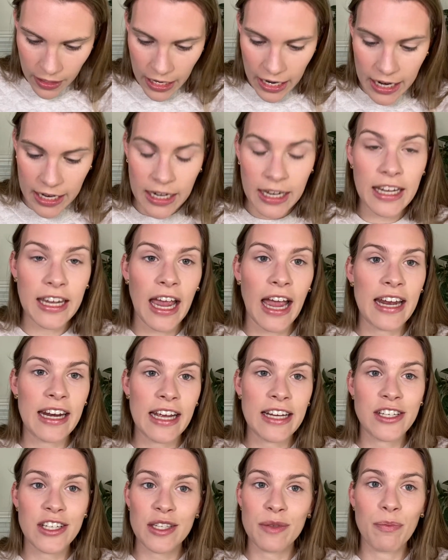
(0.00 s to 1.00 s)
And again, I
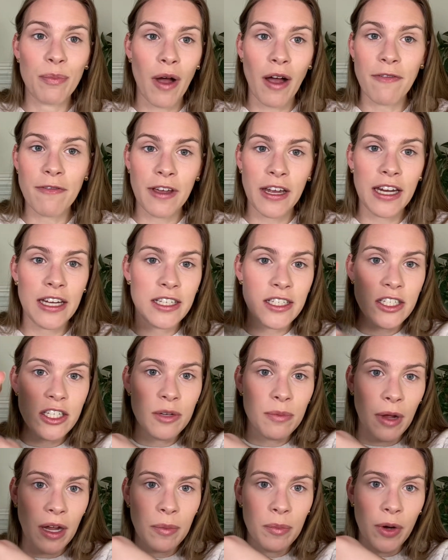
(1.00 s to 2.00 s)
just buff it into
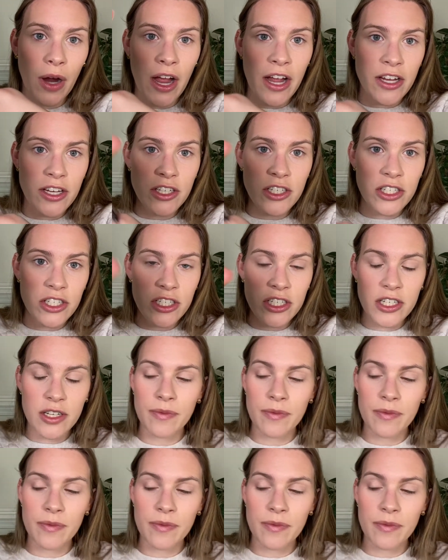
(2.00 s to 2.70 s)
my brush.